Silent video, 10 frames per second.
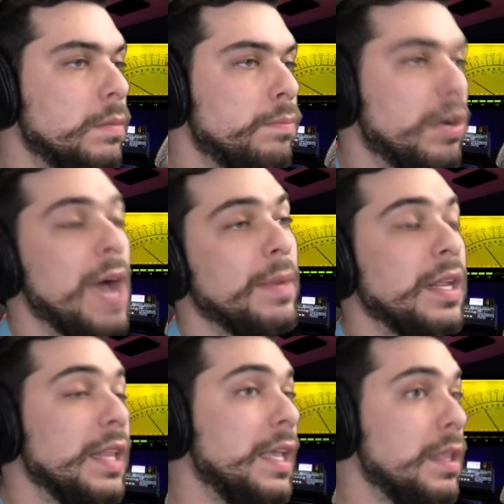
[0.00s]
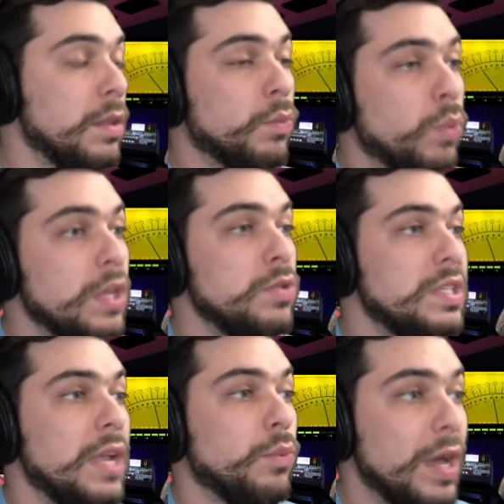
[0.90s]
Predominantly, when you
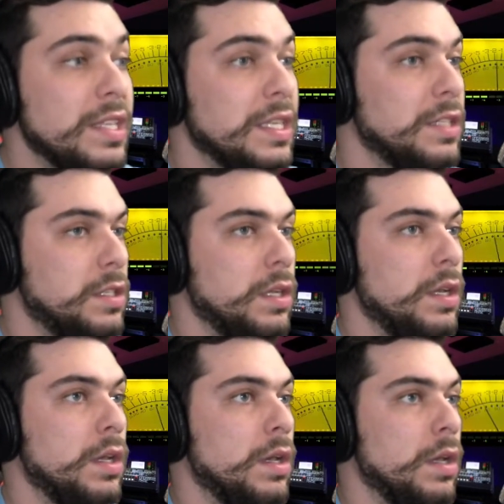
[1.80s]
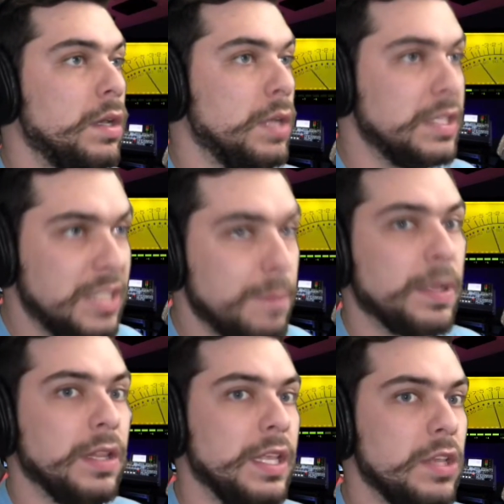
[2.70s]
say racist, it's
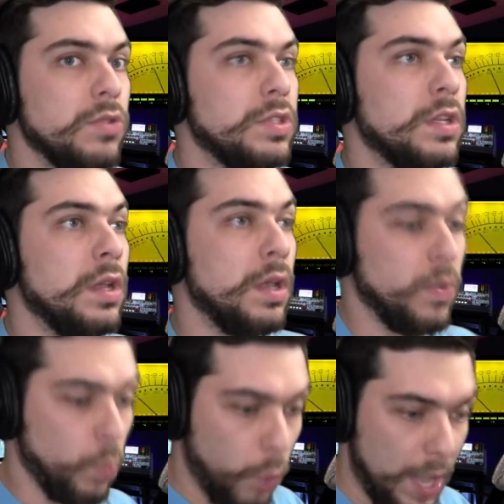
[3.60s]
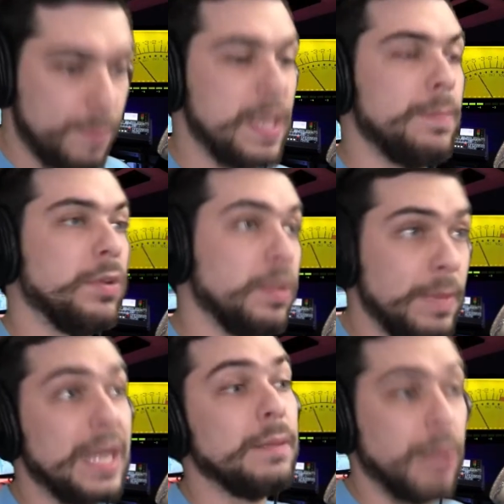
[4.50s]
typically used white people
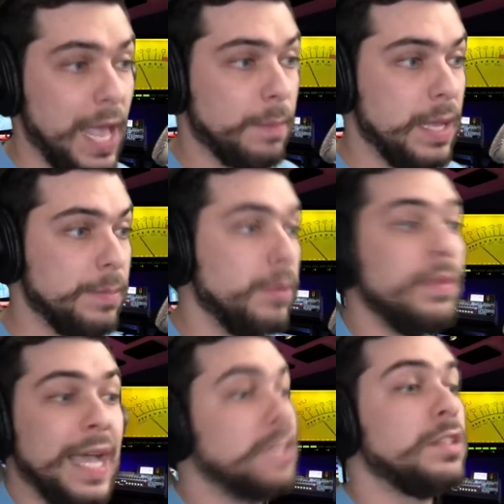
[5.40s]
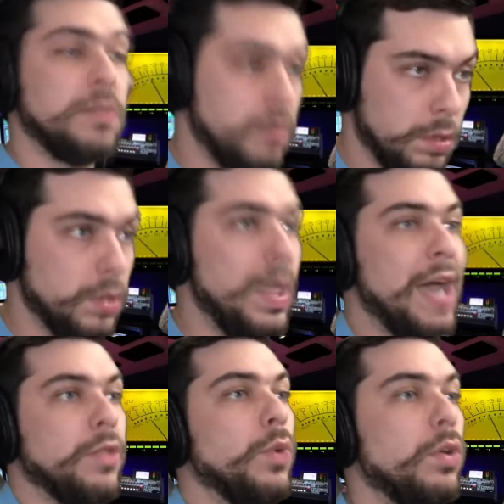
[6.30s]
demeaning black people. That's
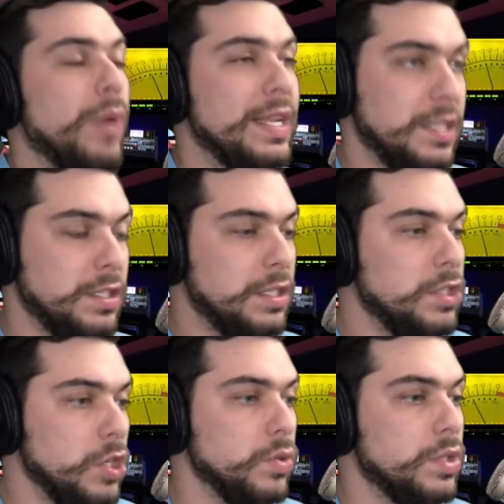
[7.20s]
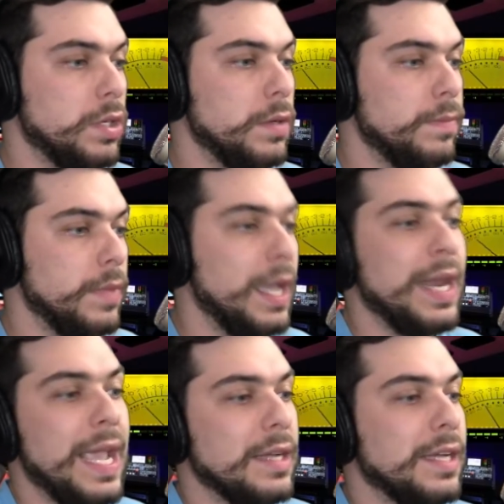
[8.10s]
how the word racist is used.
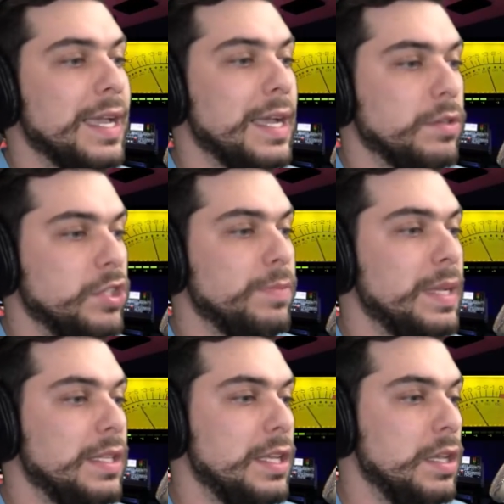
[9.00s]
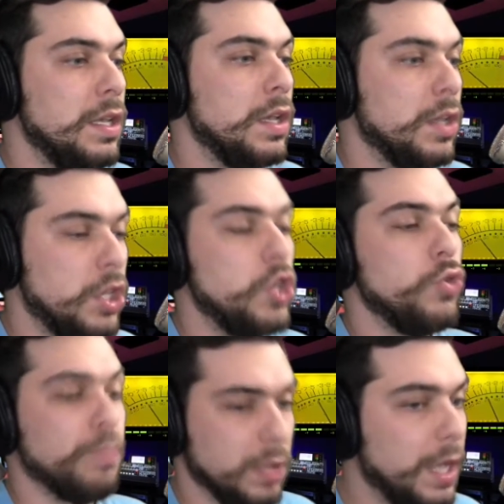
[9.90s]
And
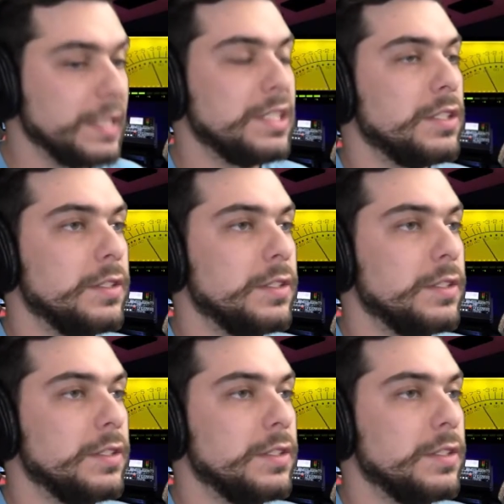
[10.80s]
anti-LGBTQ plus.